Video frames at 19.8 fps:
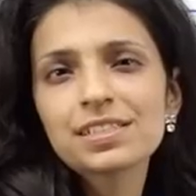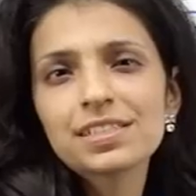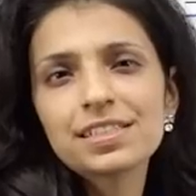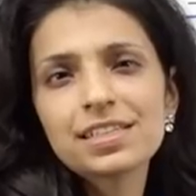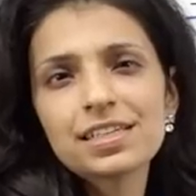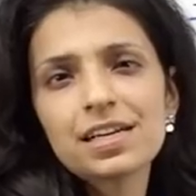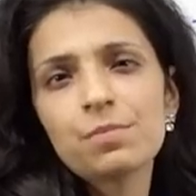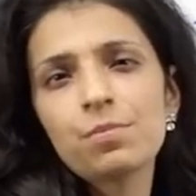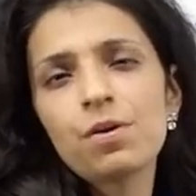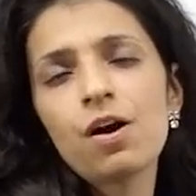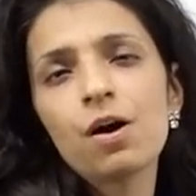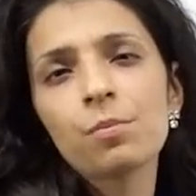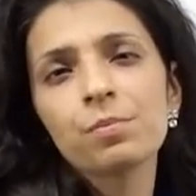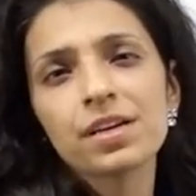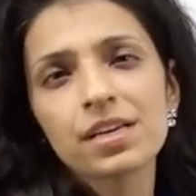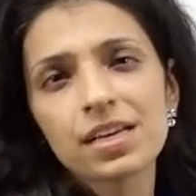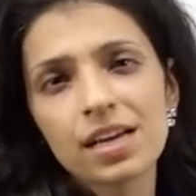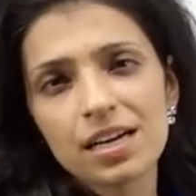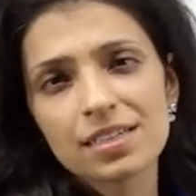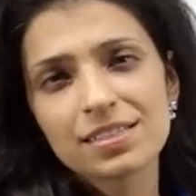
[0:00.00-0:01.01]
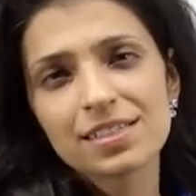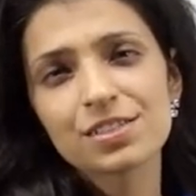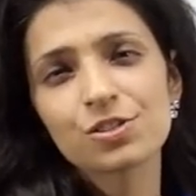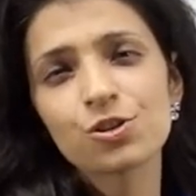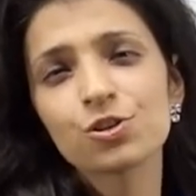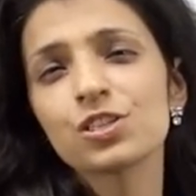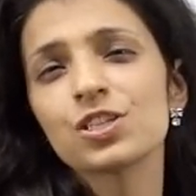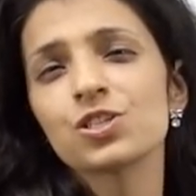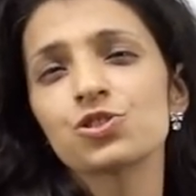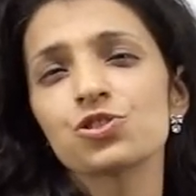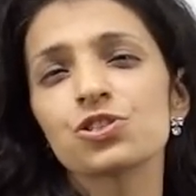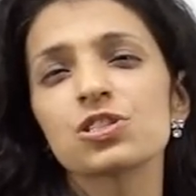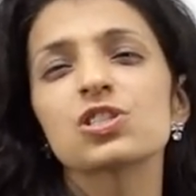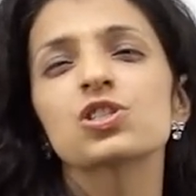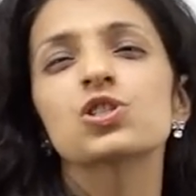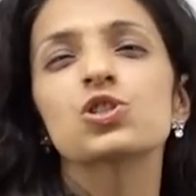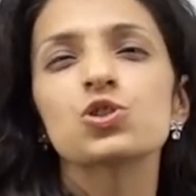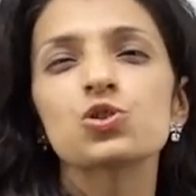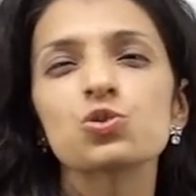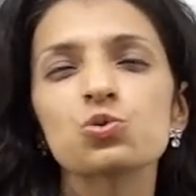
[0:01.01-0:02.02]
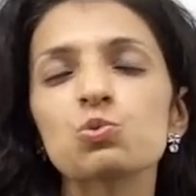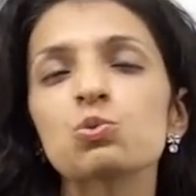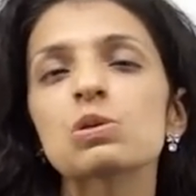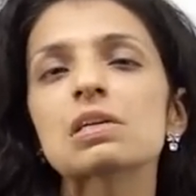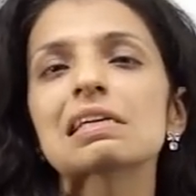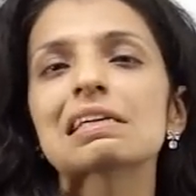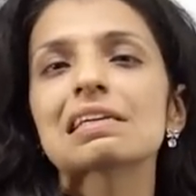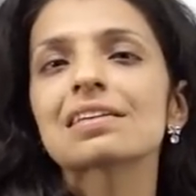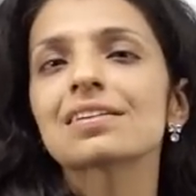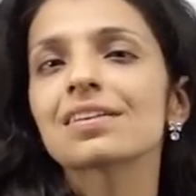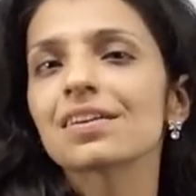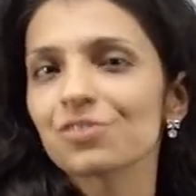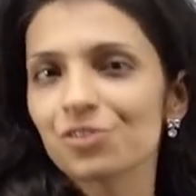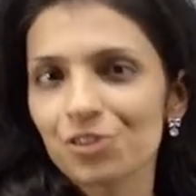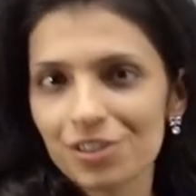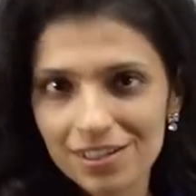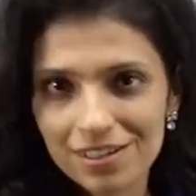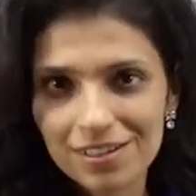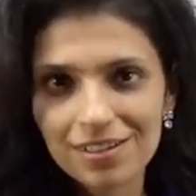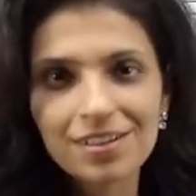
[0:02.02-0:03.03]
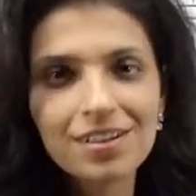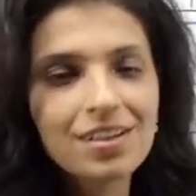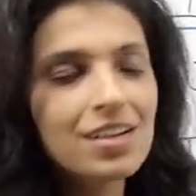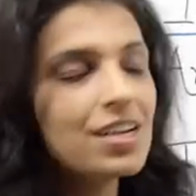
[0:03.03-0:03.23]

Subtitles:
they take up hobby classes, or they just do nothing.